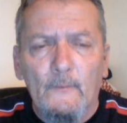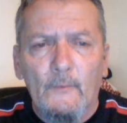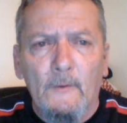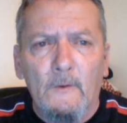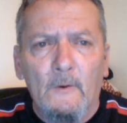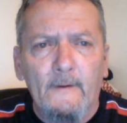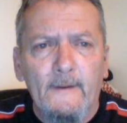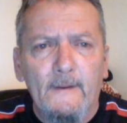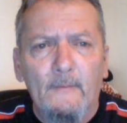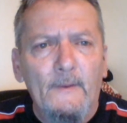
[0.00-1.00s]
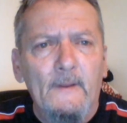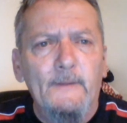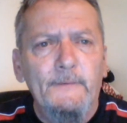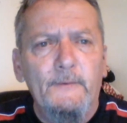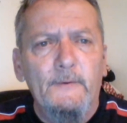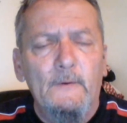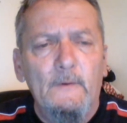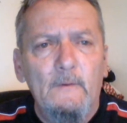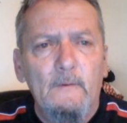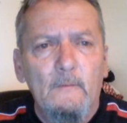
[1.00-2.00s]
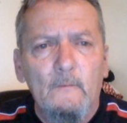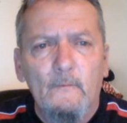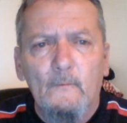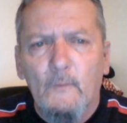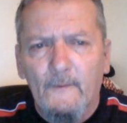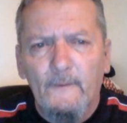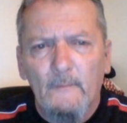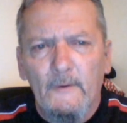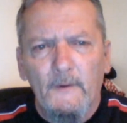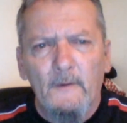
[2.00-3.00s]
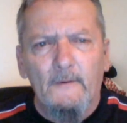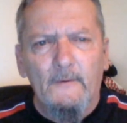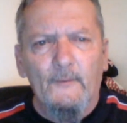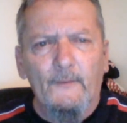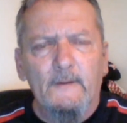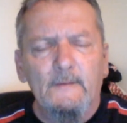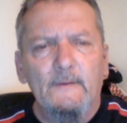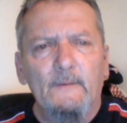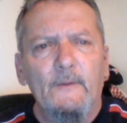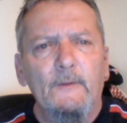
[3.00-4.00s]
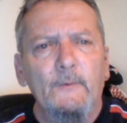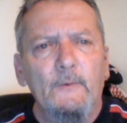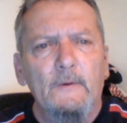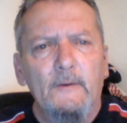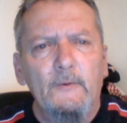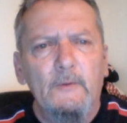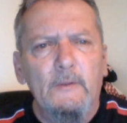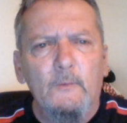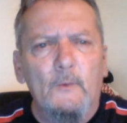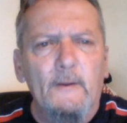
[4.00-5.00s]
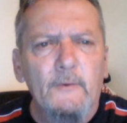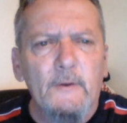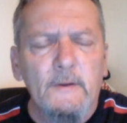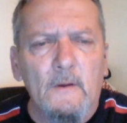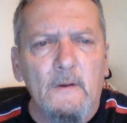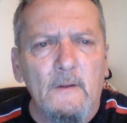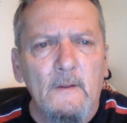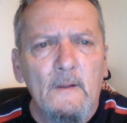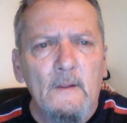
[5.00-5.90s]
Lord had blessed you with material things of this world, and you squandered it all.